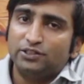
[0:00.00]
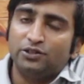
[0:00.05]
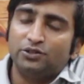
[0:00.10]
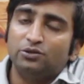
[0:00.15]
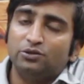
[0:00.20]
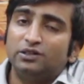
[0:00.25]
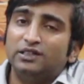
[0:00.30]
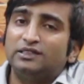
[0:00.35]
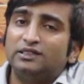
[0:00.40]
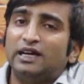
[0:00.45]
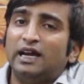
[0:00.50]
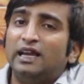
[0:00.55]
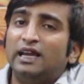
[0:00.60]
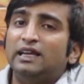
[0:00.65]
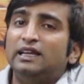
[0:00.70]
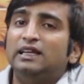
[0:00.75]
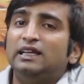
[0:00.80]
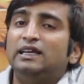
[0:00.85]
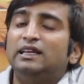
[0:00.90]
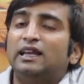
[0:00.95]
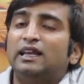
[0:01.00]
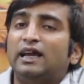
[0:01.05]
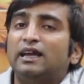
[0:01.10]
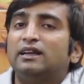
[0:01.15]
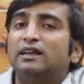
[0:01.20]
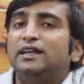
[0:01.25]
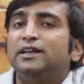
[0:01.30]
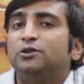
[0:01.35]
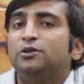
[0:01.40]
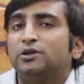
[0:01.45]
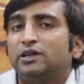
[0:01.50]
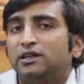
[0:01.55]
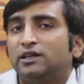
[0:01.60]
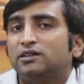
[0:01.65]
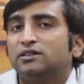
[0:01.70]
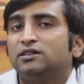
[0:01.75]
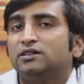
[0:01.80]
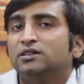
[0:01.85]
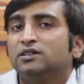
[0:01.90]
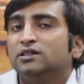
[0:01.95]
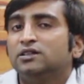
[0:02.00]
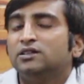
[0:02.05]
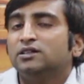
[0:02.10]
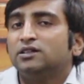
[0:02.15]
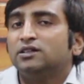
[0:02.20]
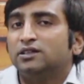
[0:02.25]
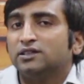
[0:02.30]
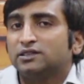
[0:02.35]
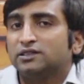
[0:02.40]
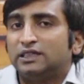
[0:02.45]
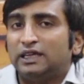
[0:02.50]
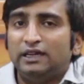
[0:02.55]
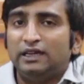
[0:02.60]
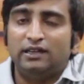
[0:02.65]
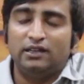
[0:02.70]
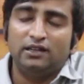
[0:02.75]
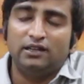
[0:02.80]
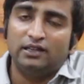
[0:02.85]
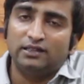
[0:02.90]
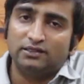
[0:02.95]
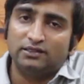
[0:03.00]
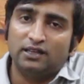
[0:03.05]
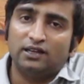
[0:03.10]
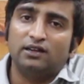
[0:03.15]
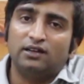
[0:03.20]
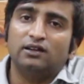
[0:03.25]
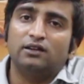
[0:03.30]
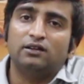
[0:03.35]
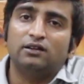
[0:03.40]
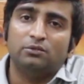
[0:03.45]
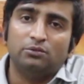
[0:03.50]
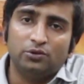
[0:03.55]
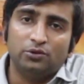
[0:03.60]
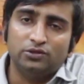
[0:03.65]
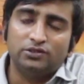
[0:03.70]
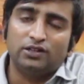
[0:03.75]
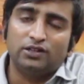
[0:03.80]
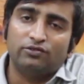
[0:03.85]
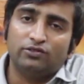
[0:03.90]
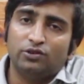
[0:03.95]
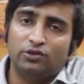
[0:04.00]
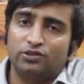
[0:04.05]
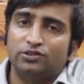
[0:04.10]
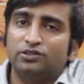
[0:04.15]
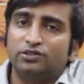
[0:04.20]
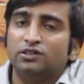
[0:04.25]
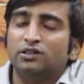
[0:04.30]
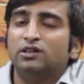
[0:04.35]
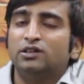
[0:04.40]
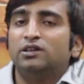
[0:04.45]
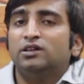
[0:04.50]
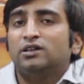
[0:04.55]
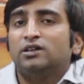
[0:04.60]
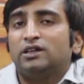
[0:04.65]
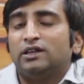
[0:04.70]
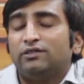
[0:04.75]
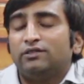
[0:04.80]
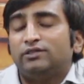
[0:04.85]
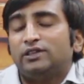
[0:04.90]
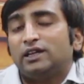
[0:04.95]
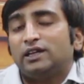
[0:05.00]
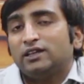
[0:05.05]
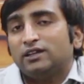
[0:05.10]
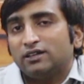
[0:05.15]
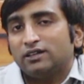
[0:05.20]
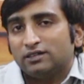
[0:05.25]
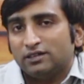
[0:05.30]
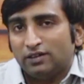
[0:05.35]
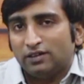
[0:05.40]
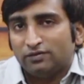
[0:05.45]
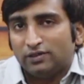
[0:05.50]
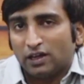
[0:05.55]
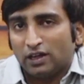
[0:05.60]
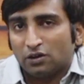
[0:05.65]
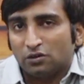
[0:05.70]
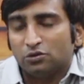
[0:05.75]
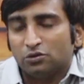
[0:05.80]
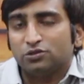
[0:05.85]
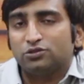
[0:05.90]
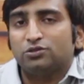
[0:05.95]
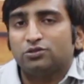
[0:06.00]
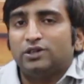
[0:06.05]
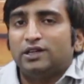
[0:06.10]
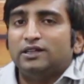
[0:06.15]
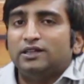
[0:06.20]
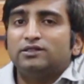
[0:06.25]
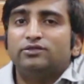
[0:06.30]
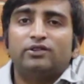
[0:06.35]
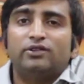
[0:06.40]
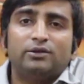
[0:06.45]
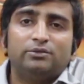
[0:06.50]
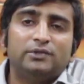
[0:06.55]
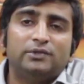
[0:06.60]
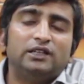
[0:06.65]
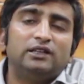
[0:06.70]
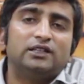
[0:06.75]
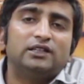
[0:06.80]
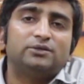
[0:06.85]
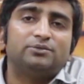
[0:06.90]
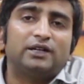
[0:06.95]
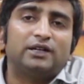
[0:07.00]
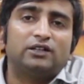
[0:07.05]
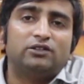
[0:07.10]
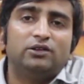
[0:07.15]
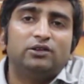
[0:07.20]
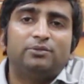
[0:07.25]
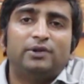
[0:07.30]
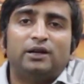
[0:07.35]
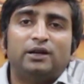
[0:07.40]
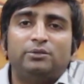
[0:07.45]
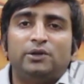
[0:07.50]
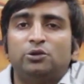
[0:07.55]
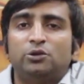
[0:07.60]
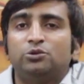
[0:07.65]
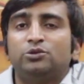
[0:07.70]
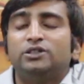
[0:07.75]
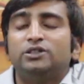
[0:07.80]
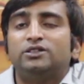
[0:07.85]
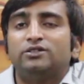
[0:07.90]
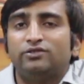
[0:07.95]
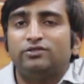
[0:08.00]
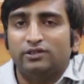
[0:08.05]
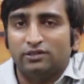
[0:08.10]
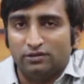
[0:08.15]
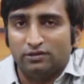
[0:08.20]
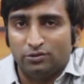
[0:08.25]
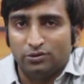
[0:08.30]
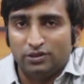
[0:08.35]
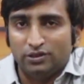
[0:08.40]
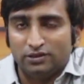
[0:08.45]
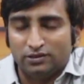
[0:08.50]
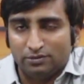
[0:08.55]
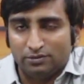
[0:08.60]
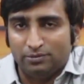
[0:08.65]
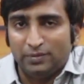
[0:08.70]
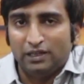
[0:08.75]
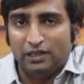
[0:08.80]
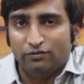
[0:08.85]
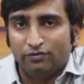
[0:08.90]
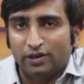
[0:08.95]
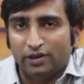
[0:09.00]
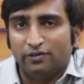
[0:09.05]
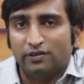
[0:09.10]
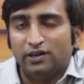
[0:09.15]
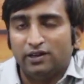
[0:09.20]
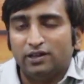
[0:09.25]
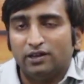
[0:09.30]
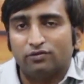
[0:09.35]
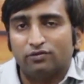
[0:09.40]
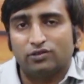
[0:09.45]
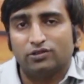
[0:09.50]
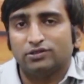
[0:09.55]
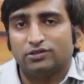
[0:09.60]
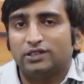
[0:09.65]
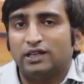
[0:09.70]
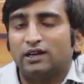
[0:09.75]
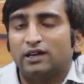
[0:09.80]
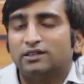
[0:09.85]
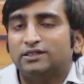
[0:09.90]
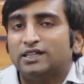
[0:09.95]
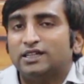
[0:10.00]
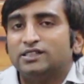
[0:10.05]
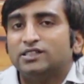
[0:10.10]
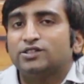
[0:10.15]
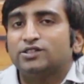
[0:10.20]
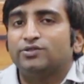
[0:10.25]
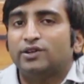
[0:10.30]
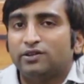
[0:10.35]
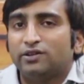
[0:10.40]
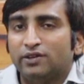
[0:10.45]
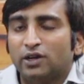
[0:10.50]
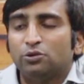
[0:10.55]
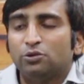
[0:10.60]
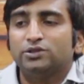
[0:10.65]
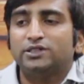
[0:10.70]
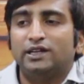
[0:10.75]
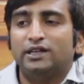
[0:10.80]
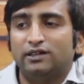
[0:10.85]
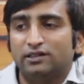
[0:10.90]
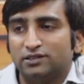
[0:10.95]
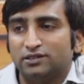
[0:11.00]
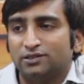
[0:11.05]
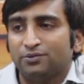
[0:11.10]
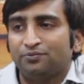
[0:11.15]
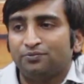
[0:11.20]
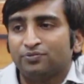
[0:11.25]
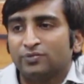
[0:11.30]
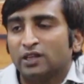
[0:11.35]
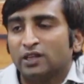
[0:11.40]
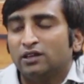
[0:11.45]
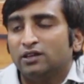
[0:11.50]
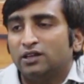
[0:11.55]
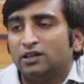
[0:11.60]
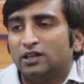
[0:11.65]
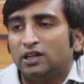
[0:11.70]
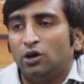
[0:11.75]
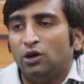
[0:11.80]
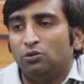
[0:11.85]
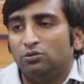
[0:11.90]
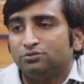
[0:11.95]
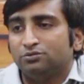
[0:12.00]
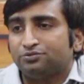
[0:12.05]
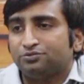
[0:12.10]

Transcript: institute is highly likely to get a seat in S R post. Of course, if there are, if there are no students from the respective department who is, who is being favoured, of course there are chances for even outsiders. Now,